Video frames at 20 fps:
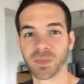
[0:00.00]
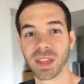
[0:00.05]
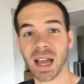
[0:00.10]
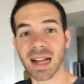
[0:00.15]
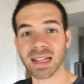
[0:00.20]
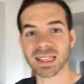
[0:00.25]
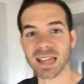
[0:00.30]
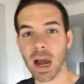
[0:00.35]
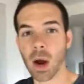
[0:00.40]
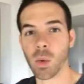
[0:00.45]

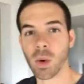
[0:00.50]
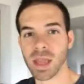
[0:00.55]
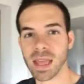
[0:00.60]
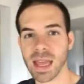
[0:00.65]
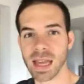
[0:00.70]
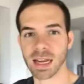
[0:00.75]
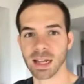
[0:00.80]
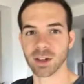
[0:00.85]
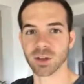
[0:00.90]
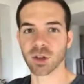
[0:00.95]
That's how we
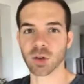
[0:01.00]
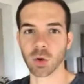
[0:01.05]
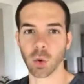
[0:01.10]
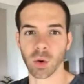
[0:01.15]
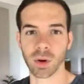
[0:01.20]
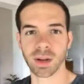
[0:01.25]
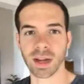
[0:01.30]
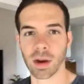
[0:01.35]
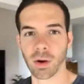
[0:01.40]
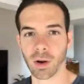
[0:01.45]
get
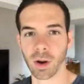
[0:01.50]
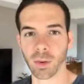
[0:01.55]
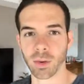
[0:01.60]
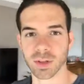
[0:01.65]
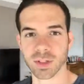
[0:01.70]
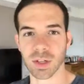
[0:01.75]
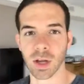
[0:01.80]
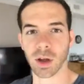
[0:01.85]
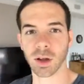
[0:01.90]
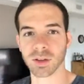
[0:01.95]
extraordinary
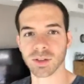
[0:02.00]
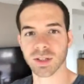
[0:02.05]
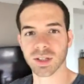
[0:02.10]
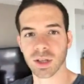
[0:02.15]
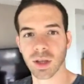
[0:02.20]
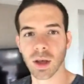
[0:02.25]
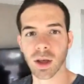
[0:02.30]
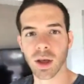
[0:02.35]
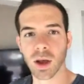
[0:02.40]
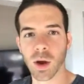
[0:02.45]
results.